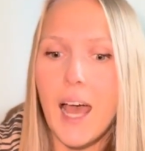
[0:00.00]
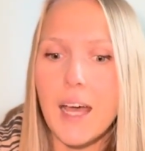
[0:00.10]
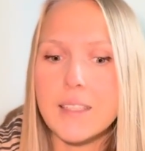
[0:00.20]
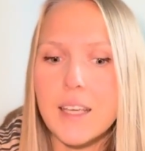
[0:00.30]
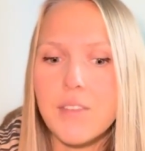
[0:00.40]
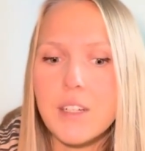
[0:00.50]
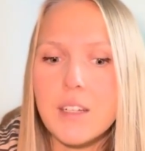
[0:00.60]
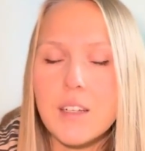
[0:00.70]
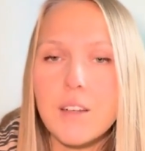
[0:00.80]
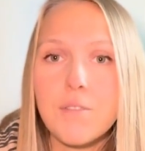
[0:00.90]
And
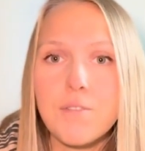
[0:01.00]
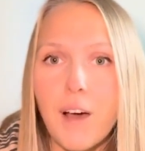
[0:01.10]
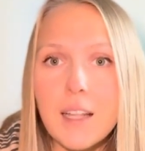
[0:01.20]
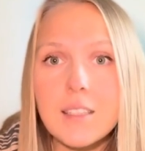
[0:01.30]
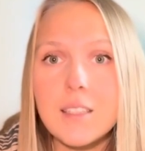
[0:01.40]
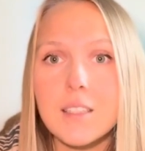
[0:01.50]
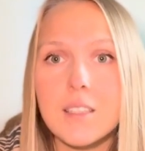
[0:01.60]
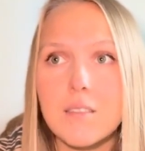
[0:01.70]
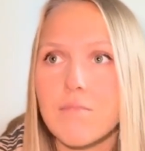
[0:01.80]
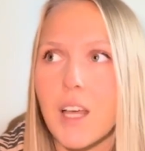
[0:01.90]
even
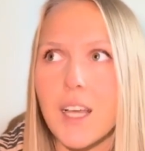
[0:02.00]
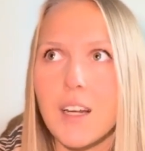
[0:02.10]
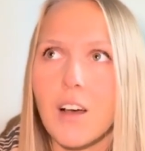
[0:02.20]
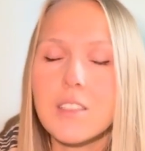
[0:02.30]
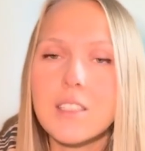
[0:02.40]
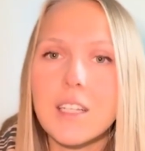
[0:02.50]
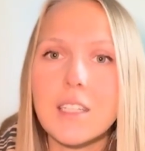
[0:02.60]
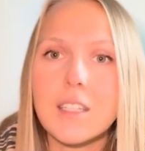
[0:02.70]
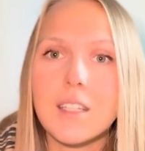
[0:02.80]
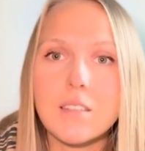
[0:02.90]
fats like nuts
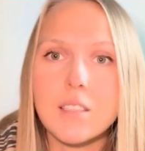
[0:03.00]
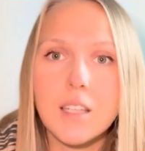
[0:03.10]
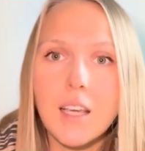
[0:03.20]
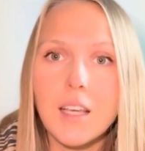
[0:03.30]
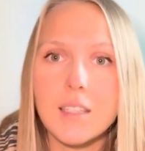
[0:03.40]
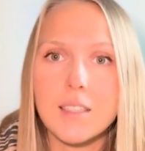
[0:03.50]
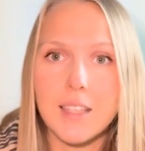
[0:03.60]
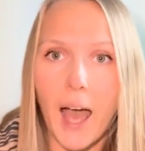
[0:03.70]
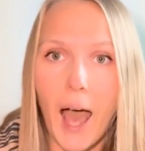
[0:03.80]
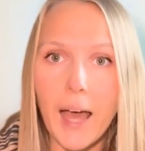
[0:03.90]
and seeds
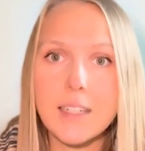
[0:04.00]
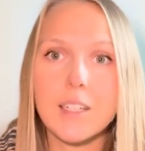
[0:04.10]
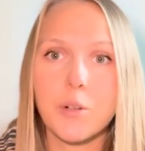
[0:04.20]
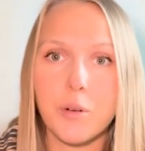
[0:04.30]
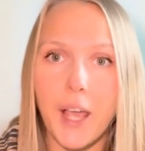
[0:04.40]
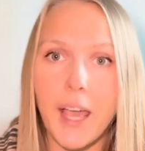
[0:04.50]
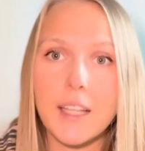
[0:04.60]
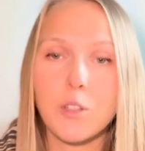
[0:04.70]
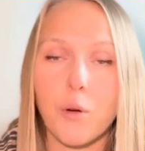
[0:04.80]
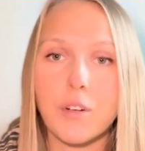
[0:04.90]
can
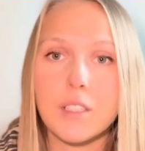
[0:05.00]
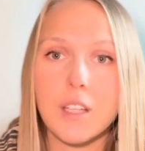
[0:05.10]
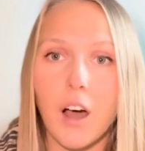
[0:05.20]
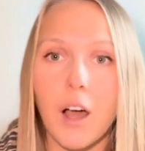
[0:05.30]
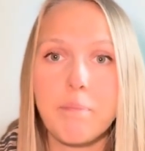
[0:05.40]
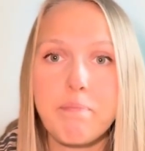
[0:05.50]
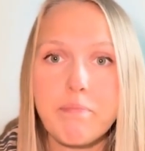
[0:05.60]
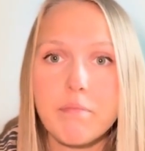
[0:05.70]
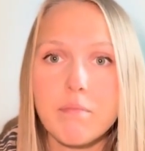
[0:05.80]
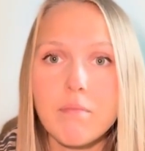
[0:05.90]
create over time,
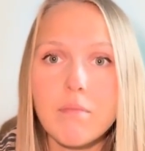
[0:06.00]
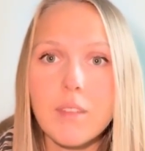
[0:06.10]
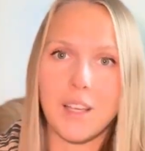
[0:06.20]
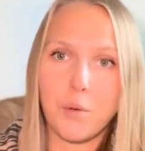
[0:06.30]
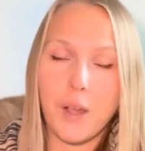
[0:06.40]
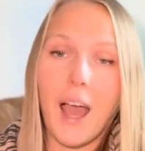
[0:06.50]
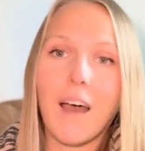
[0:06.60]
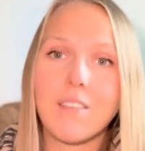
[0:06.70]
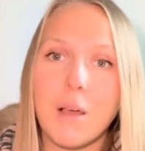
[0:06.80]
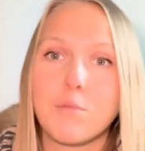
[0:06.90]
if we
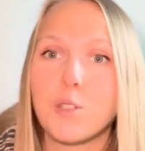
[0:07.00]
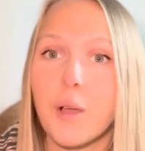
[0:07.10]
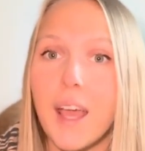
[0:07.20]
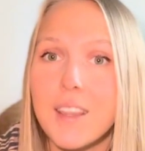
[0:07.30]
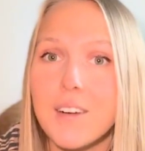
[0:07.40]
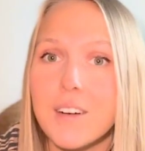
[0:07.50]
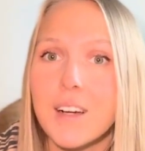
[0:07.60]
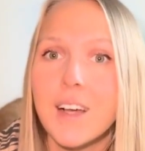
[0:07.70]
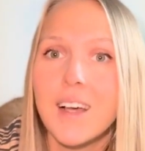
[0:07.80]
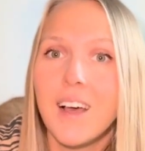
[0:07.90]
have them
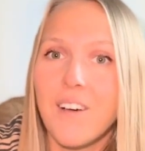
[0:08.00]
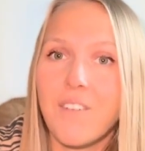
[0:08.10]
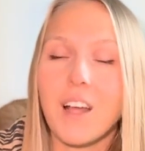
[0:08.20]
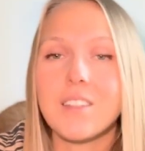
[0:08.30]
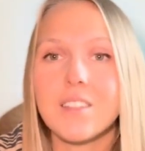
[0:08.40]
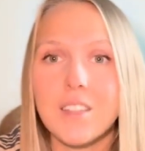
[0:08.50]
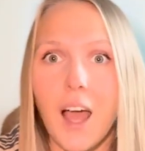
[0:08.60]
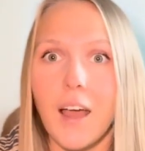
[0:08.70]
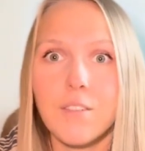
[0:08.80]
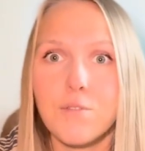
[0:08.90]
together, fats
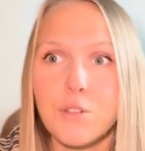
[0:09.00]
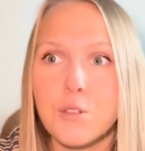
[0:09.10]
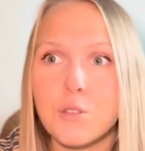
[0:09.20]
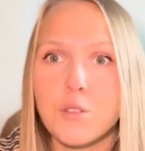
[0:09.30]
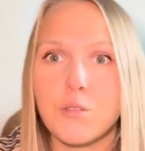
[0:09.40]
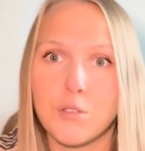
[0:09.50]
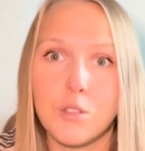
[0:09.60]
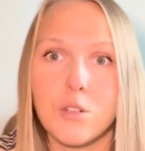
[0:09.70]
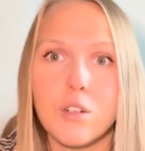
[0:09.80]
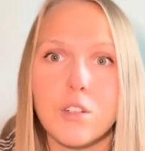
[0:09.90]
and fruits,
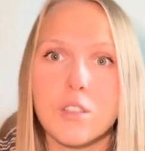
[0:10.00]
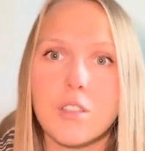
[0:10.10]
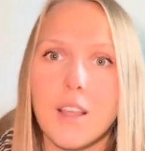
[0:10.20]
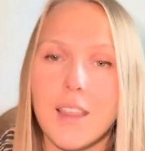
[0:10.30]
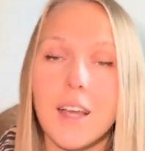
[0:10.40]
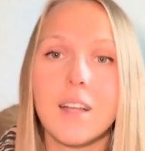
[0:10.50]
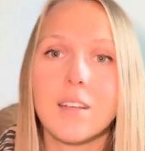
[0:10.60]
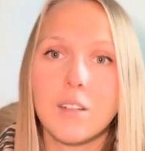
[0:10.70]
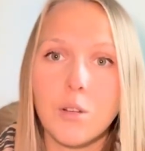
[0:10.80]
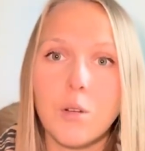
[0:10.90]
sugars,
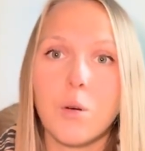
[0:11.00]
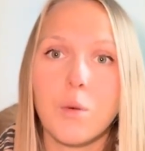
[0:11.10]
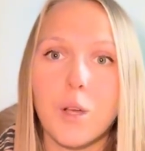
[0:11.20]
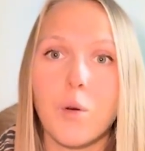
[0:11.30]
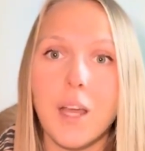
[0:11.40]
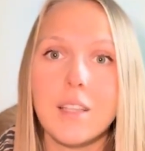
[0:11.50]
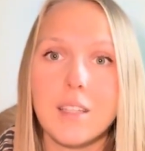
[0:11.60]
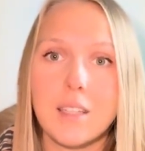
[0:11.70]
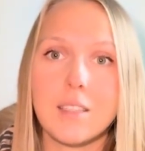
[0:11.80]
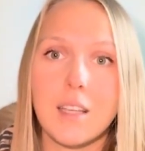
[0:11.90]
then we create
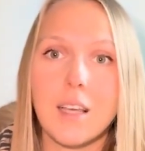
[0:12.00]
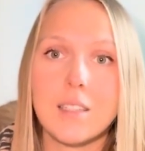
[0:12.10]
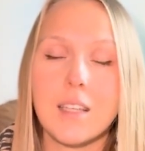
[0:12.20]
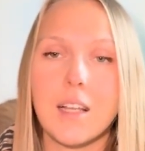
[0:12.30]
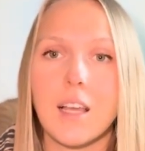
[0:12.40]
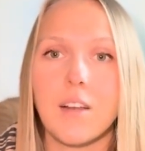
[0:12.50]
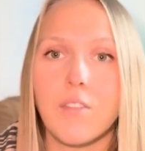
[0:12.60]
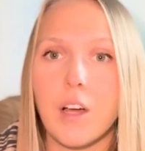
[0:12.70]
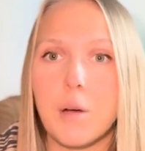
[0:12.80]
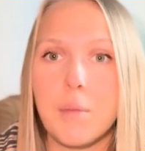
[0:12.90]
this acidic
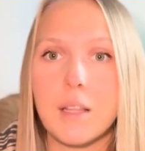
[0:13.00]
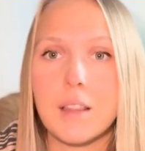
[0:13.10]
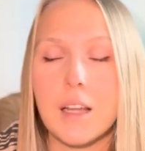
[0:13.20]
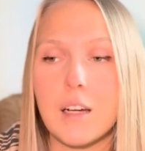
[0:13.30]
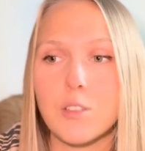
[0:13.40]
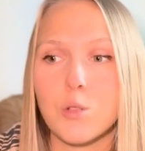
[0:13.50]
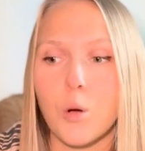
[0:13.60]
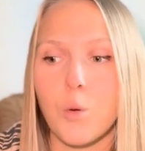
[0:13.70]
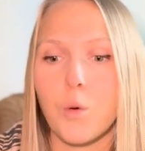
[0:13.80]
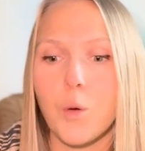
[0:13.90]
environment there.
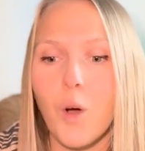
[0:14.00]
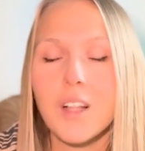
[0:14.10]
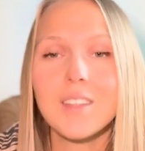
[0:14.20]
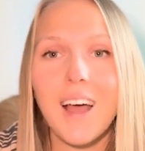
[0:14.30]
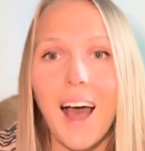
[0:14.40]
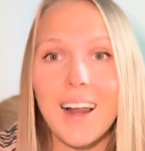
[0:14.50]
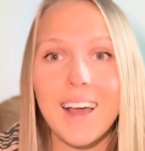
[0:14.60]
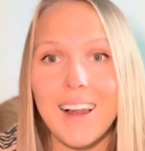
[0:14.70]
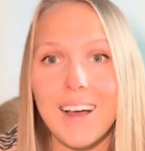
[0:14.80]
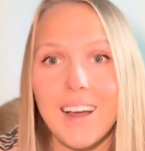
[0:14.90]
So we want
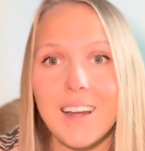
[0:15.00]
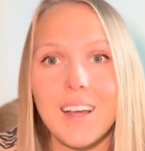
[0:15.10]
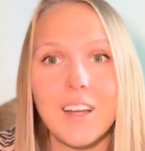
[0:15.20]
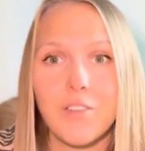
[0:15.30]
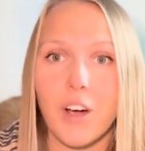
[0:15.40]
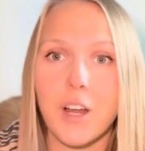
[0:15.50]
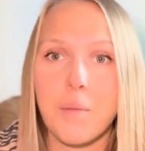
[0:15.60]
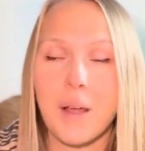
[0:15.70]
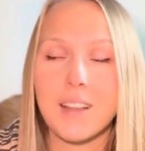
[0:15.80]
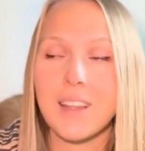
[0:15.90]
alkaline
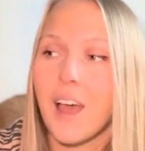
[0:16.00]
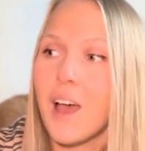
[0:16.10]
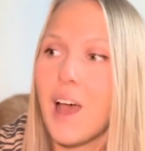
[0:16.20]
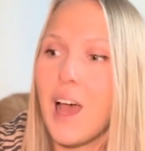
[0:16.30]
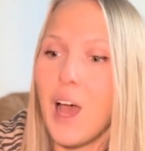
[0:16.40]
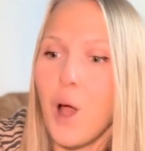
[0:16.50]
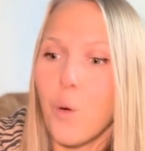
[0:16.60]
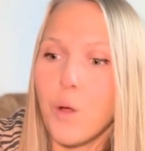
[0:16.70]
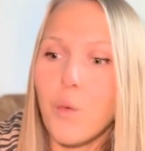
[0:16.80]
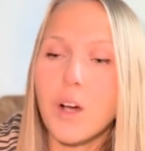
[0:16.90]
environment.
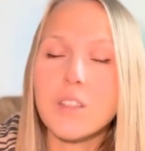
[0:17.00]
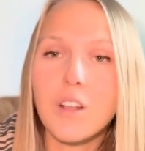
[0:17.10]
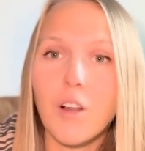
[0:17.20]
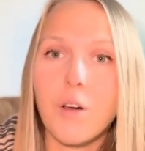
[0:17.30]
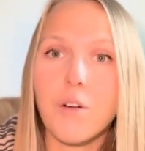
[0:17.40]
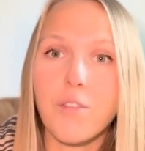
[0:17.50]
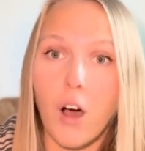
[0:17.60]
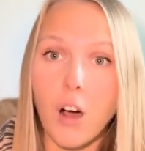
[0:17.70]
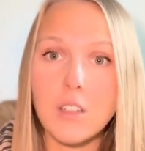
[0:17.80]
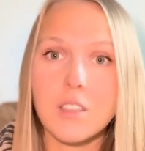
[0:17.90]
We want a lot of
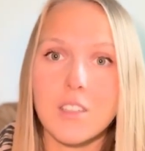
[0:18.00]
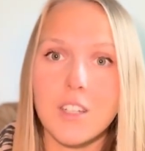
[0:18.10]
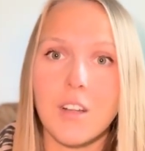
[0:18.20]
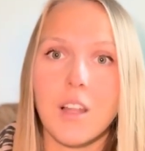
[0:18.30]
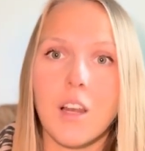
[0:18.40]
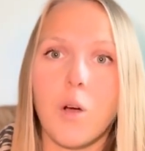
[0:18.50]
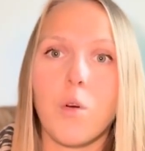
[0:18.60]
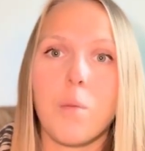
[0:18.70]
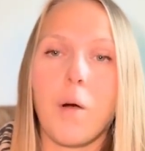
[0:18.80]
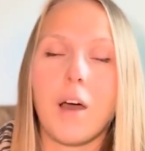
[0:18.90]
oxygen in
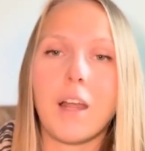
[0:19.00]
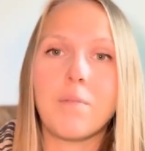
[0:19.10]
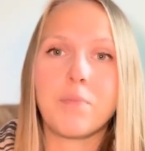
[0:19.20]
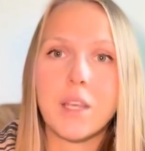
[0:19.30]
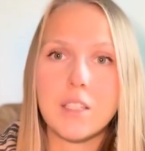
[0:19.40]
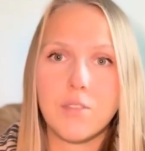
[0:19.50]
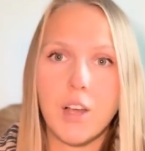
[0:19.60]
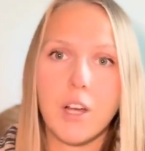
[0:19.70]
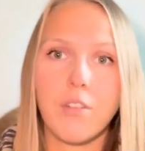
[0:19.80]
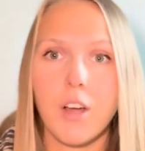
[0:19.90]
our body. It's
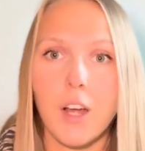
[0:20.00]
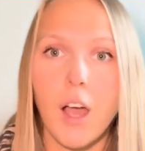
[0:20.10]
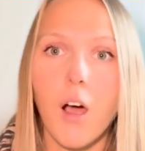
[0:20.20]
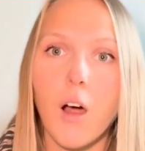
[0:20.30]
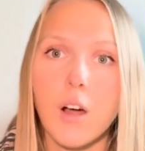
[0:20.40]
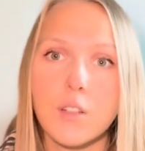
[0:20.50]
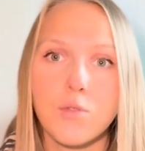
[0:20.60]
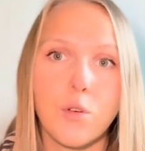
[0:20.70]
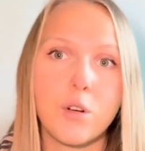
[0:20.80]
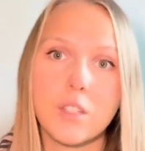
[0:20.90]
very, very hard
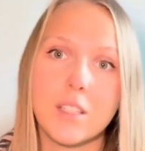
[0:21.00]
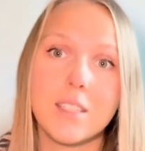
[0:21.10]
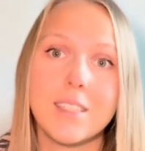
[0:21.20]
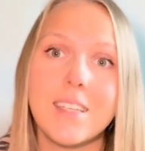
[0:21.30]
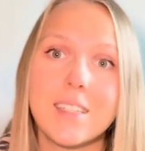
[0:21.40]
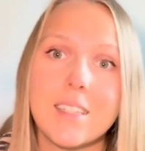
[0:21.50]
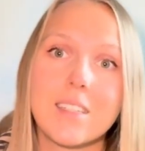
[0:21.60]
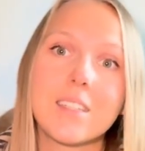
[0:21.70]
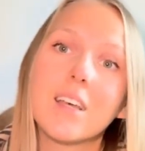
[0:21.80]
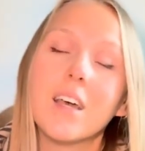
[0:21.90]
for the
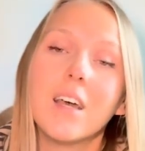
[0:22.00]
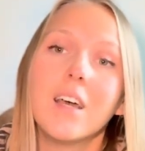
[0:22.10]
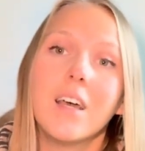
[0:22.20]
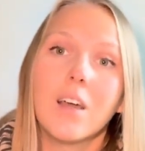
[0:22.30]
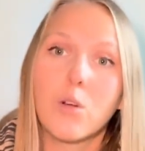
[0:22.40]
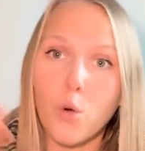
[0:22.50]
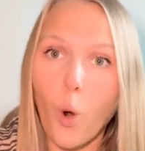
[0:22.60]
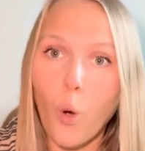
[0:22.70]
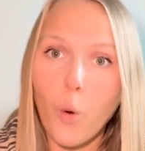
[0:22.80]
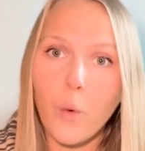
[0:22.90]
diseases
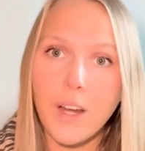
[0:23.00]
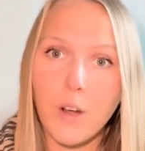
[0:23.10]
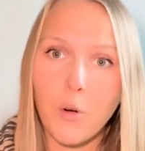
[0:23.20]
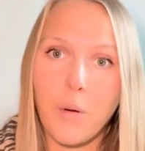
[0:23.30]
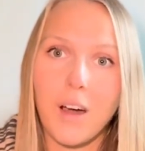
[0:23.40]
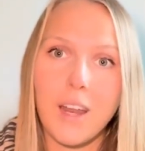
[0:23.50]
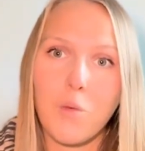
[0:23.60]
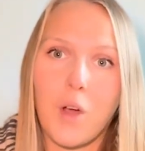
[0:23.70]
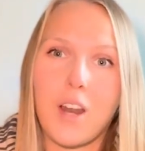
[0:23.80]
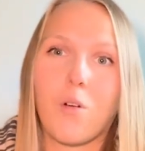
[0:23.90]
grow in our body
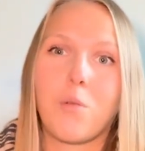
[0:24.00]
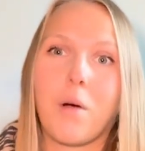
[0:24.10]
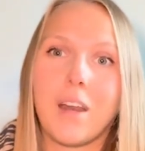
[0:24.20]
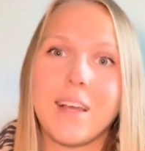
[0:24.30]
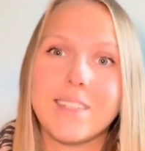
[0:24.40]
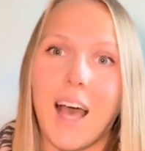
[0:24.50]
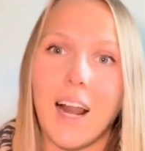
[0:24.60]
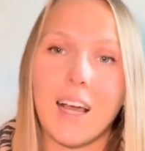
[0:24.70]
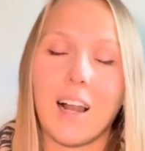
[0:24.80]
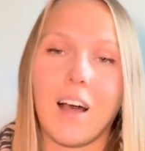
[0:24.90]
when our body is
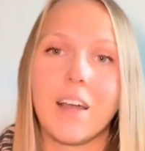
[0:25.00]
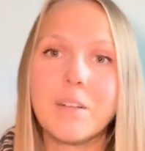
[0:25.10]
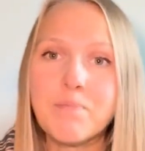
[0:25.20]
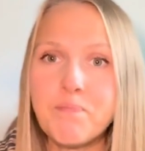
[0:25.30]
alkaline.